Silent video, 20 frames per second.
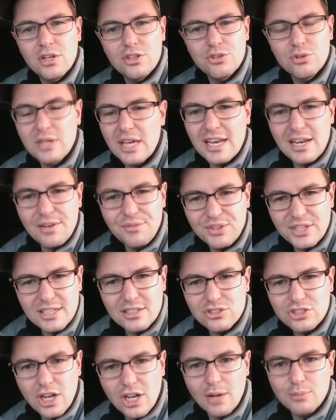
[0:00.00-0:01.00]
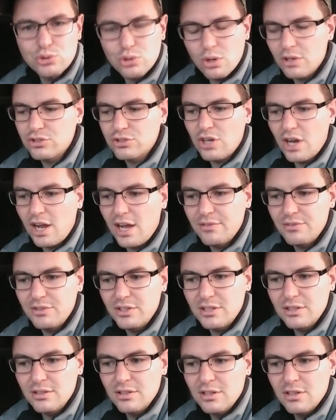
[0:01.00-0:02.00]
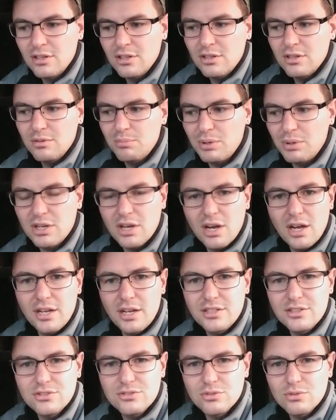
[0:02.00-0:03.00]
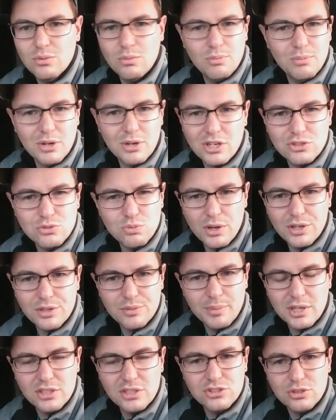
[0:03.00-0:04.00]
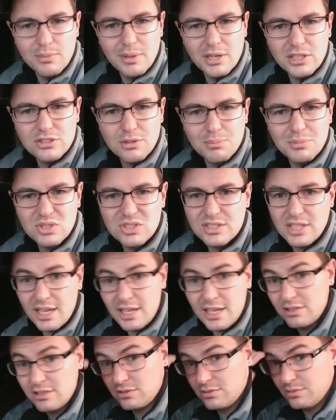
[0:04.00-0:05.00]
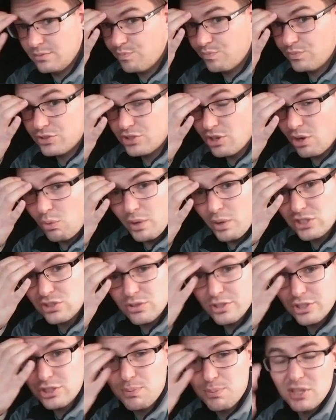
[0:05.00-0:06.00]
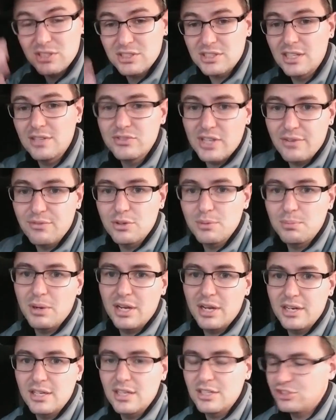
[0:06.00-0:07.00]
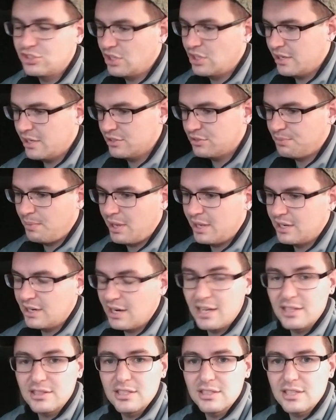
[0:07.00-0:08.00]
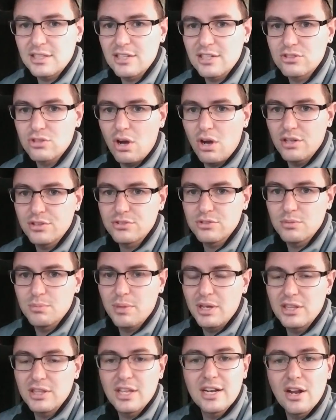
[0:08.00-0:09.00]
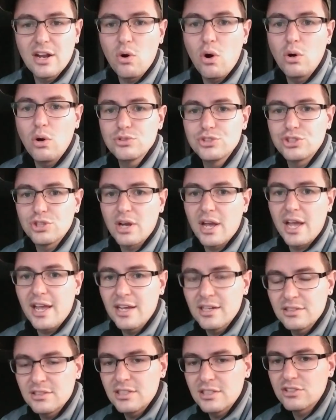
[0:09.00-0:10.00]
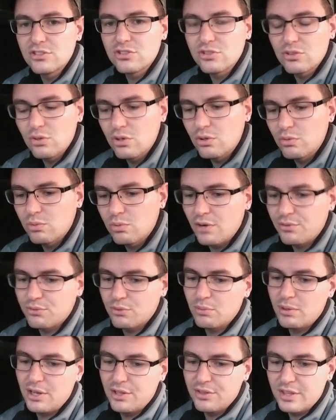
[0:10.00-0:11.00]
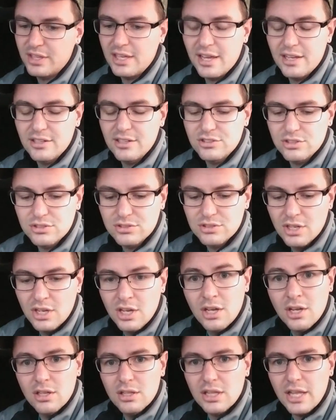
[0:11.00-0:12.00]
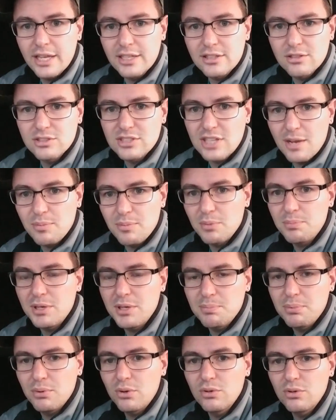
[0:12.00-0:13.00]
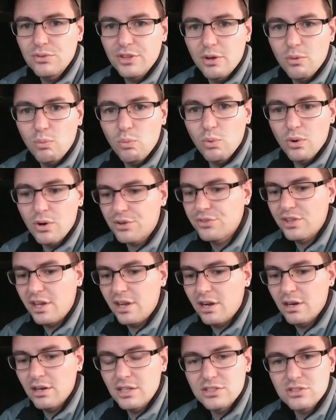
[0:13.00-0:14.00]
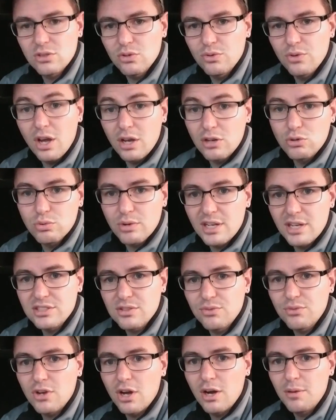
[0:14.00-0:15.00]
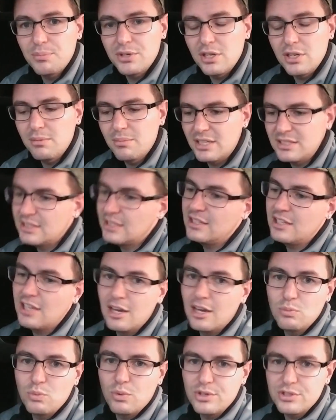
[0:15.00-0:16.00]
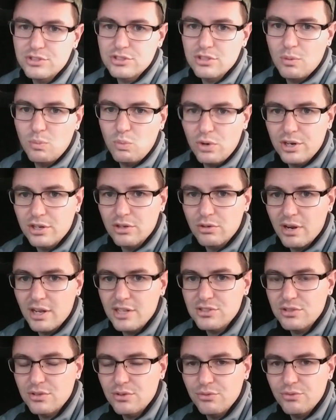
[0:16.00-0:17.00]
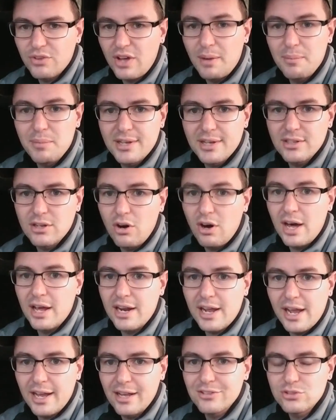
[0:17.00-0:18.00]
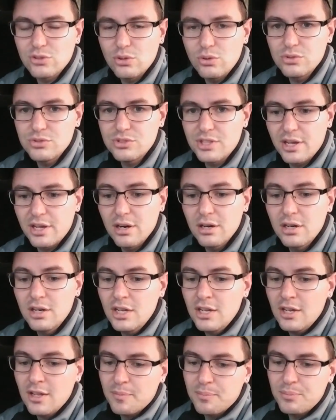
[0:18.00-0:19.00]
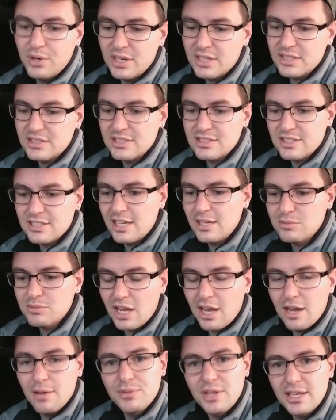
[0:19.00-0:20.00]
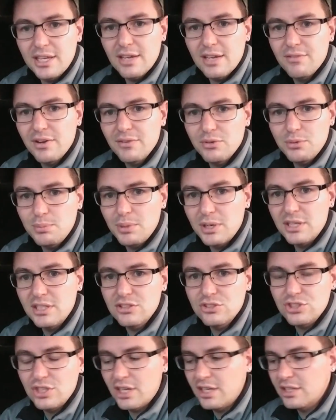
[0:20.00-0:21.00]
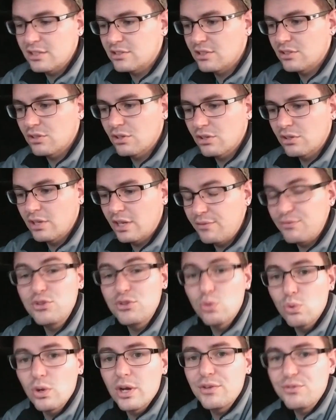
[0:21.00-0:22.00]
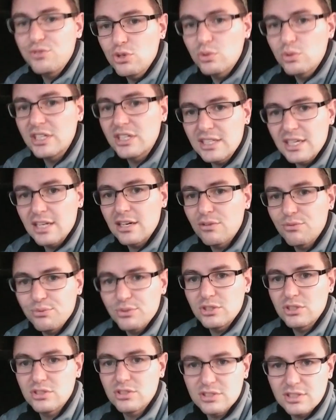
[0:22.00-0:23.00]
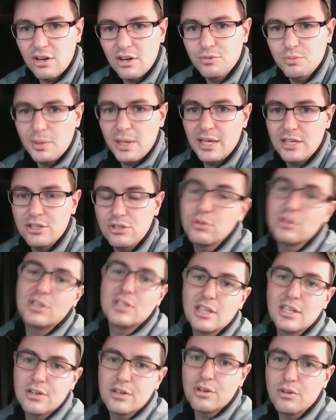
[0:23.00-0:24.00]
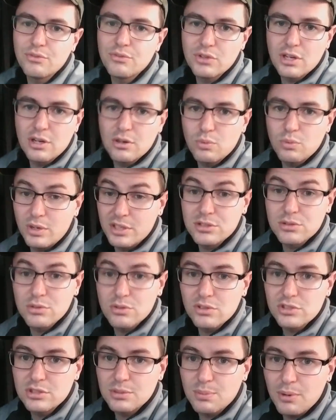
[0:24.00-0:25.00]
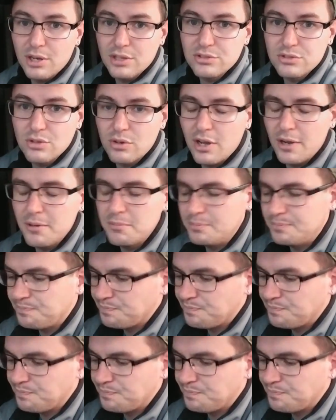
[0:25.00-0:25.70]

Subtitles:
You can't even get a job truck driving because what? Because you made some mistakes. So Western Express gives everybody a chance, man, and I think that's awesome. And they don't hold your hand, and it's a little rough around the edges, like the type of people that work there. It's an aggressive company. My DM was somewhat aggressive. I met a lot of assholes there, but at the same time, they give everybody a chance. And if you can get it for yourself, man, you can get it over there at Western Express, okay?